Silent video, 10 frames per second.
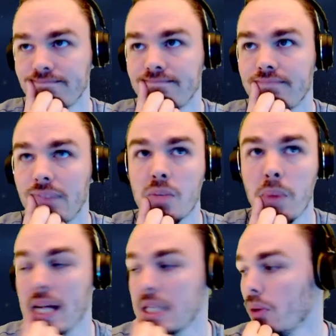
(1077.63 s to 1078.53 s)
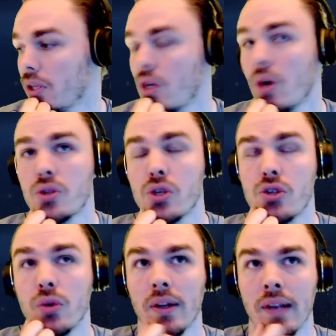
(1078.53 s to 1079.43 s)
It's possible it's closer
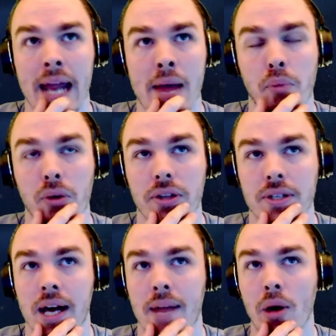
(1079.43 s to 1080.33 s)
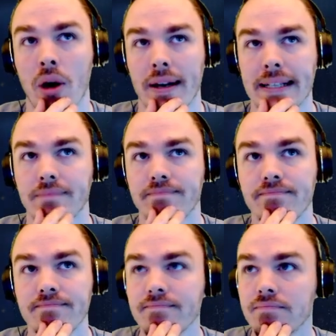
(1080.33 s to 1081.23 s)
to a lamp with a timer on it.
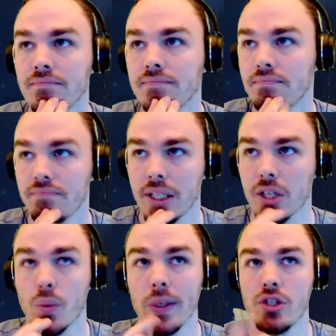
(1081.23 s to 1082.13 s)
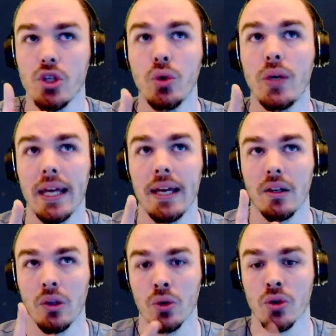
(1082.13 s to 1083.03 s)
Because we do get
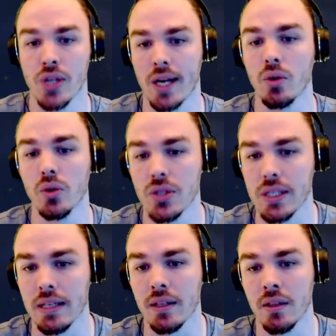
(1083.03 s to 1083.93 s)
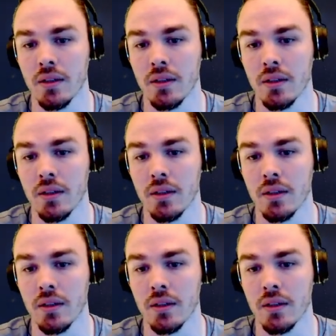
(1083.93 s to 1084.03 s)
lunar cycles in the